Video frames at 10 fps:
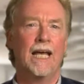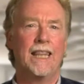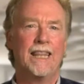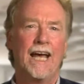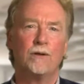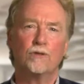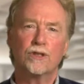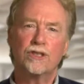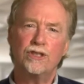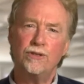And that will
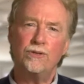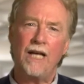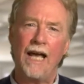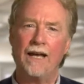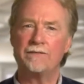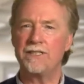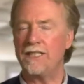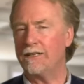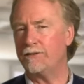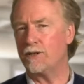soon have
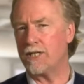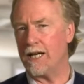CFOs